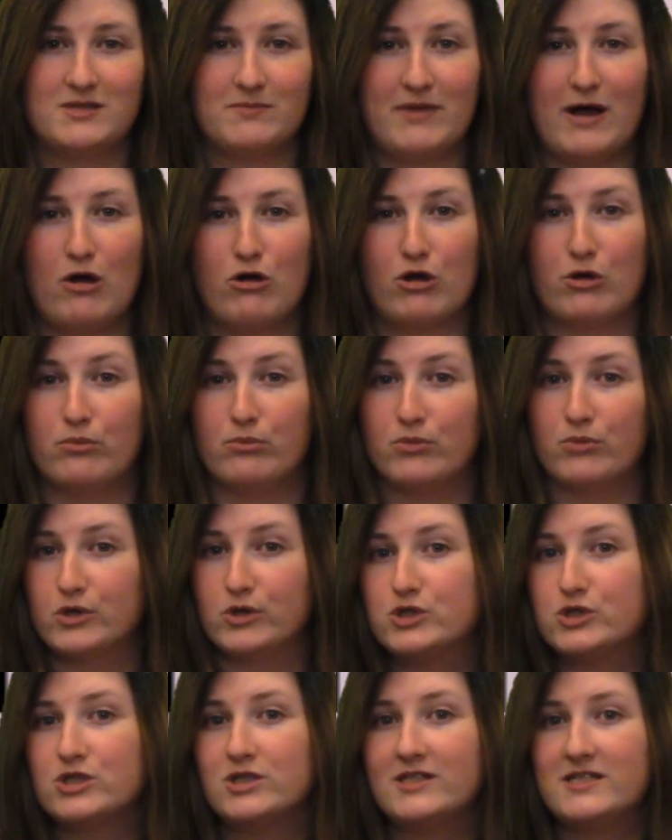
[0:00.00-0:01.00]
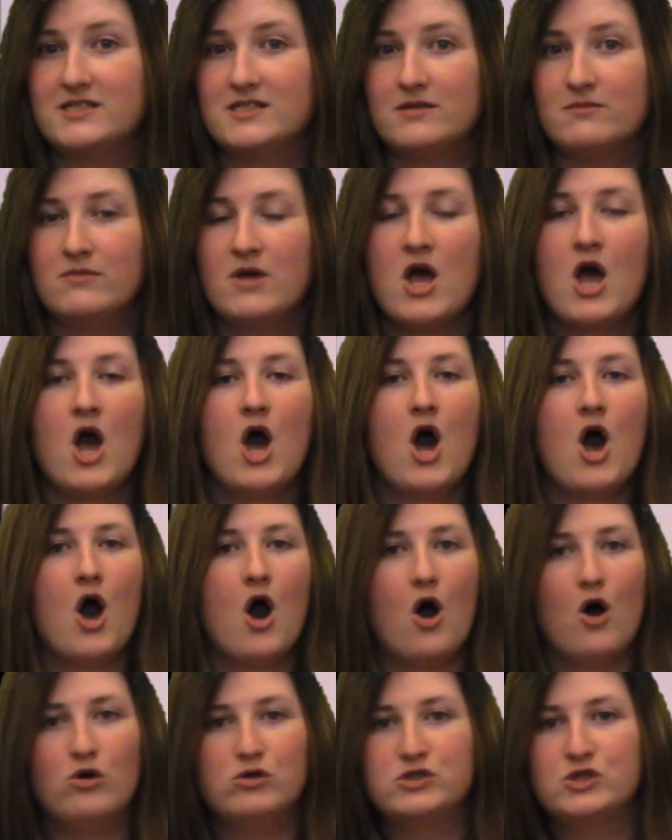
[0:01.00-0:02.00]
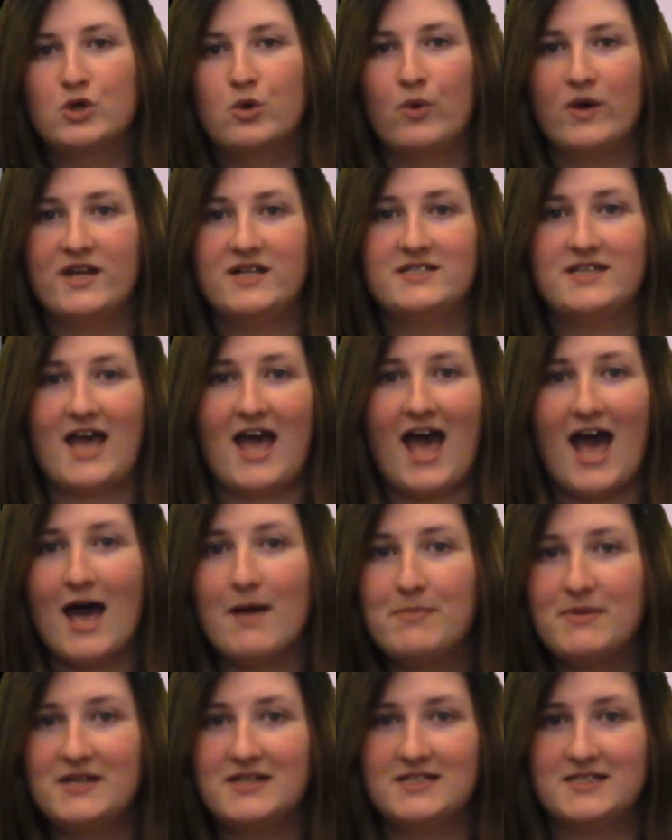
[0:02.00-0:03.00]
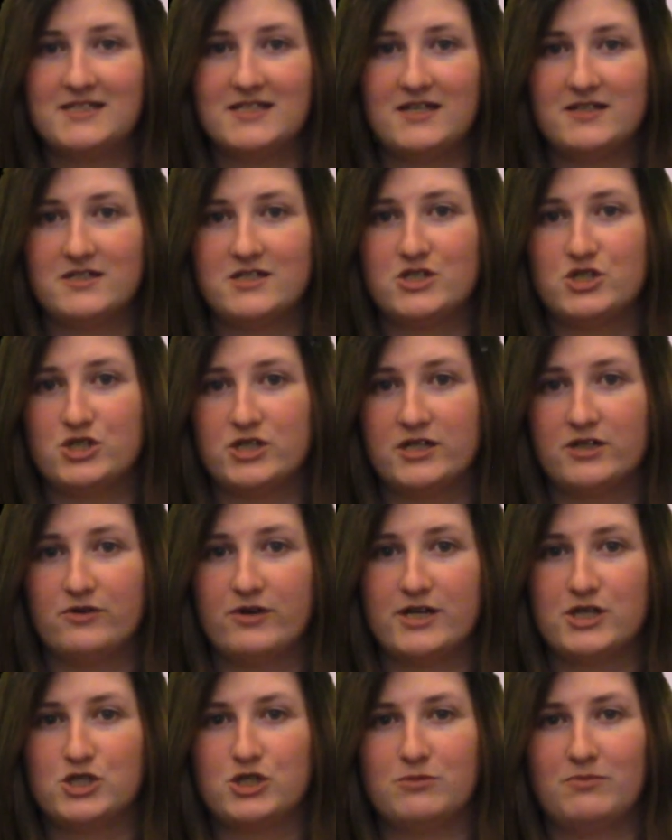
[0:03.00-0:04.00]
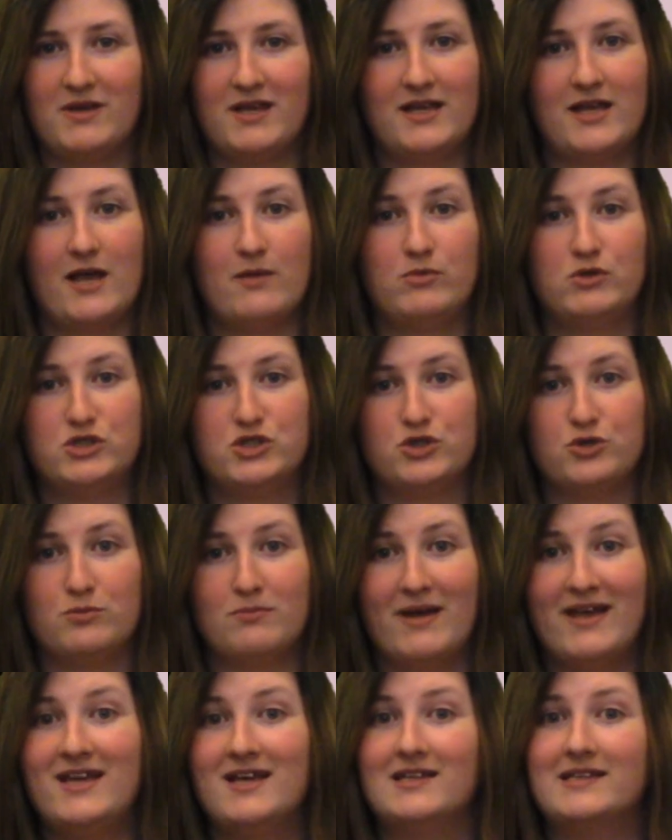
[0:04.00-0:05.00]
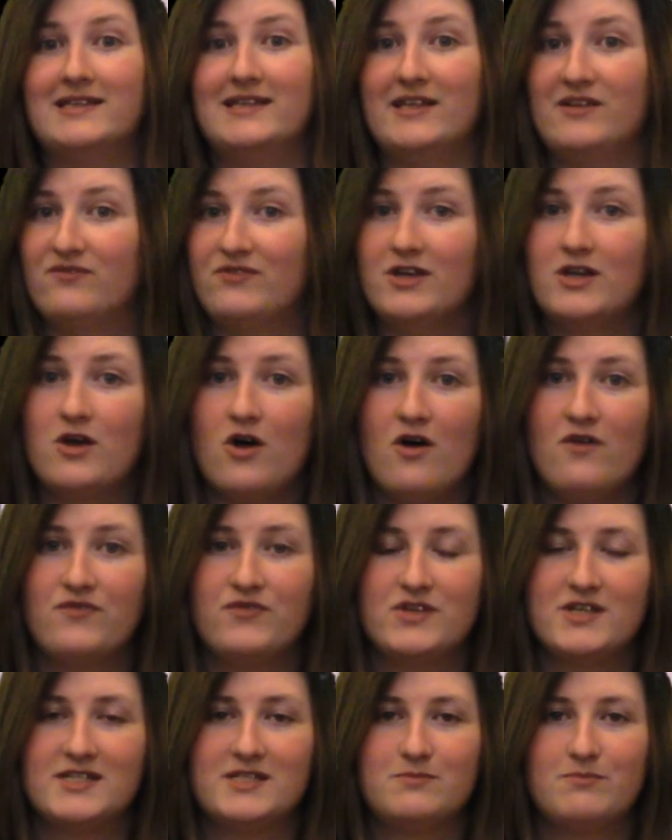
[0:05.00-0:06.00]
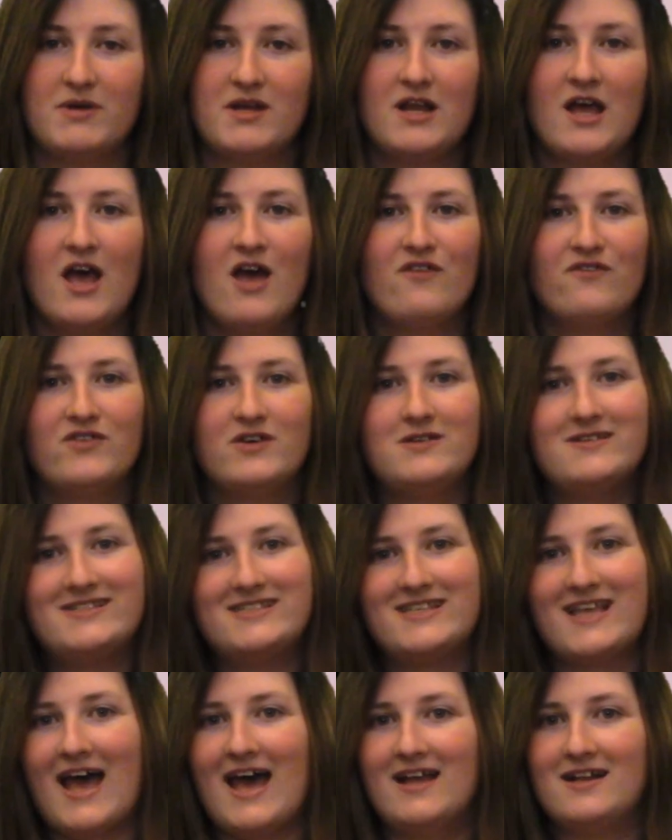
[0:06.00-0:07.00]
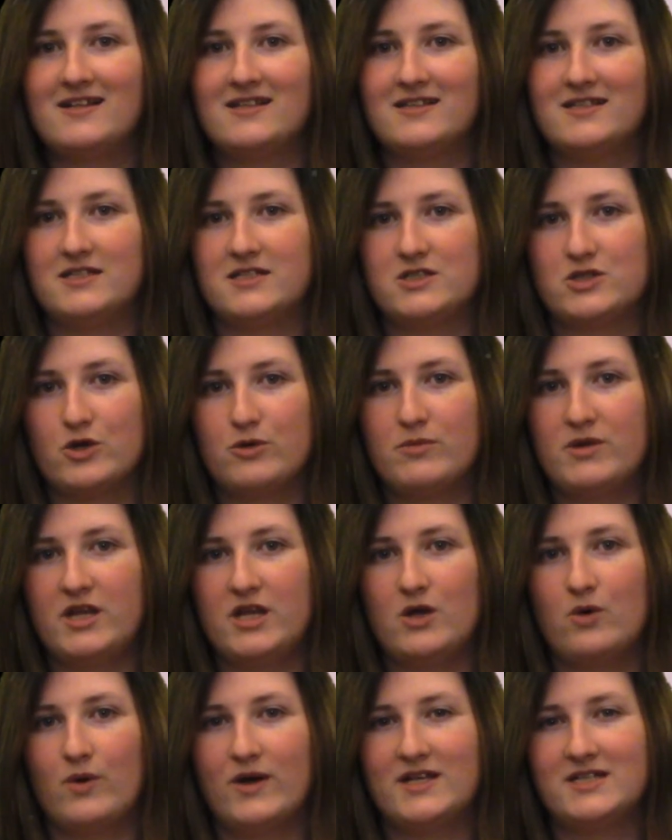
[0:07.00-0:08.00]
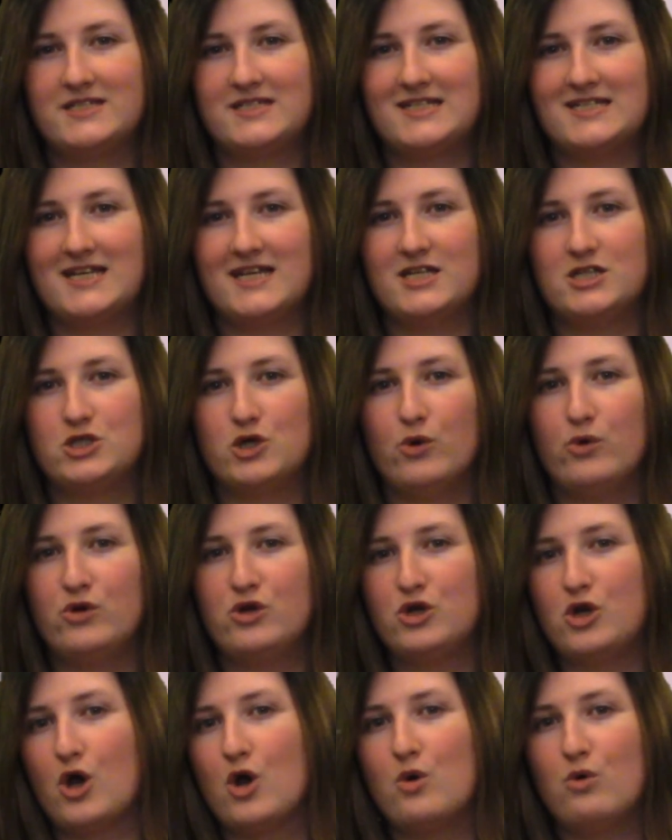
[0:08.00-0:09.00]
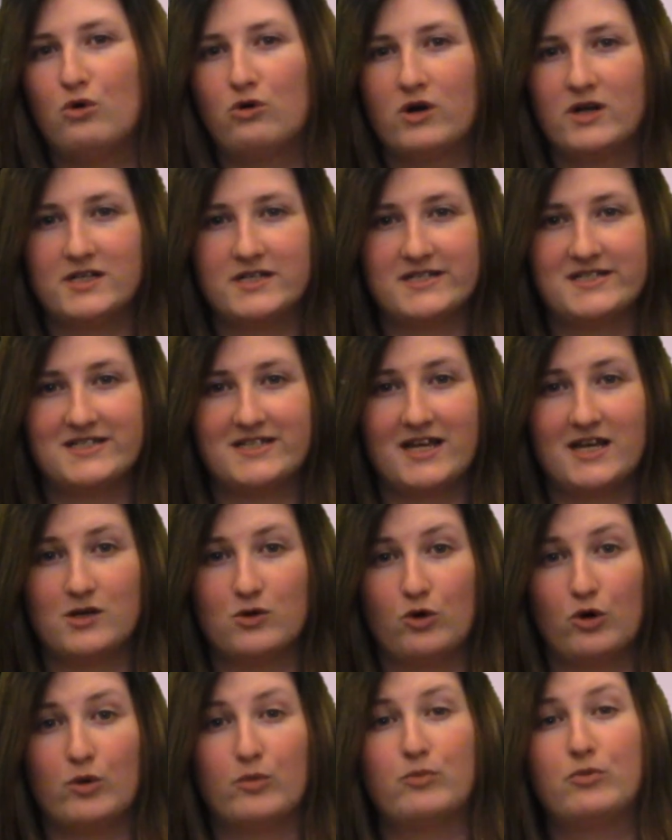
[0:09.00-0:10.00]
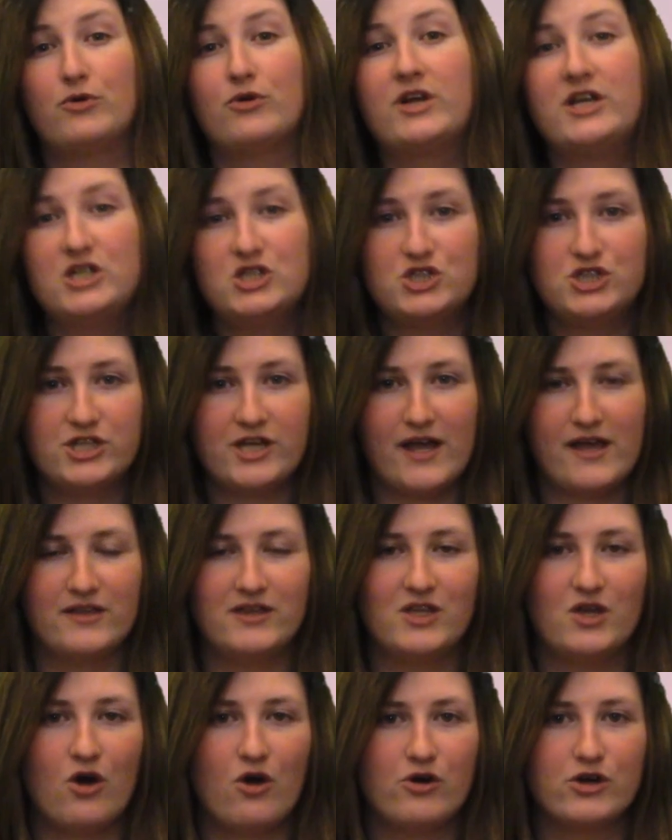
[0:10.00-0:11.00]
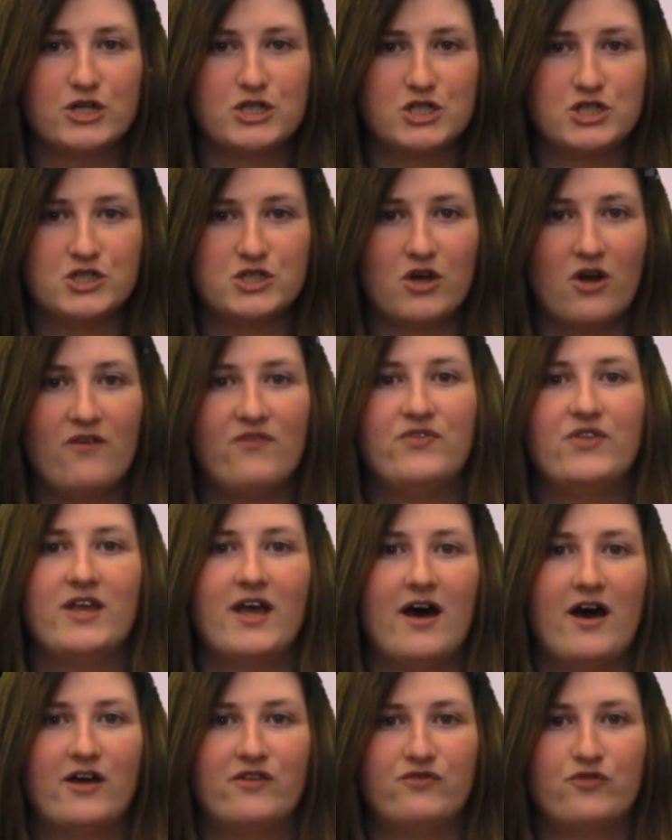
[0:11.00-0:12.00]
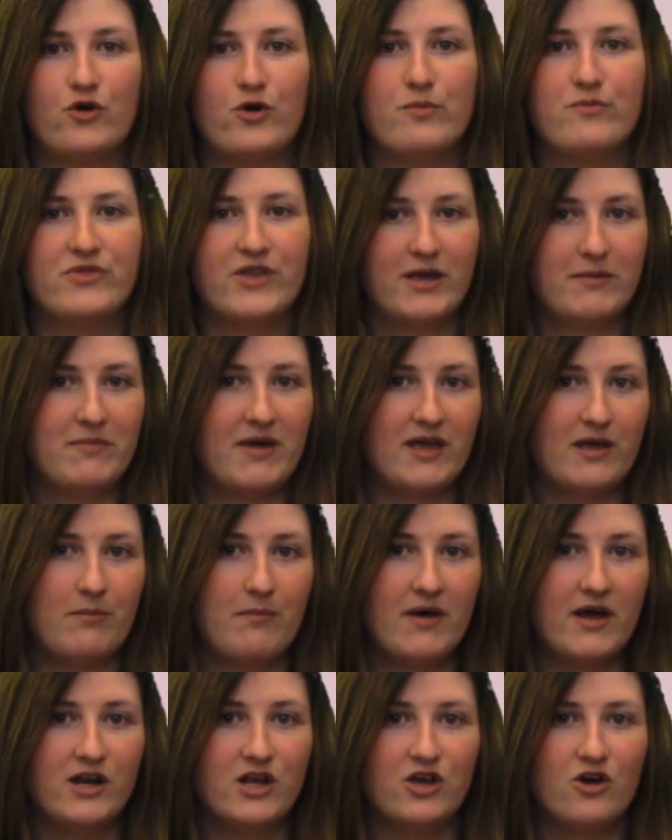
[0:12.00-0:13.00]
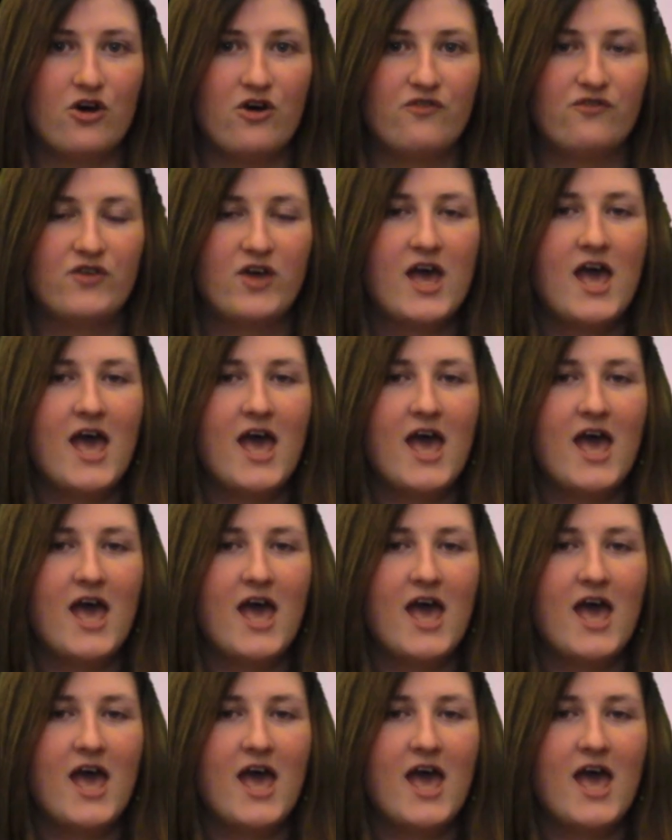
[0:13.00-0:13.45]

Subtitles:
about commercialism. Older queens are happy to see this generation being able to make a living off this, but feel saddened that so many queens today don't know or understand or appreciate the origins of the art form they make money off.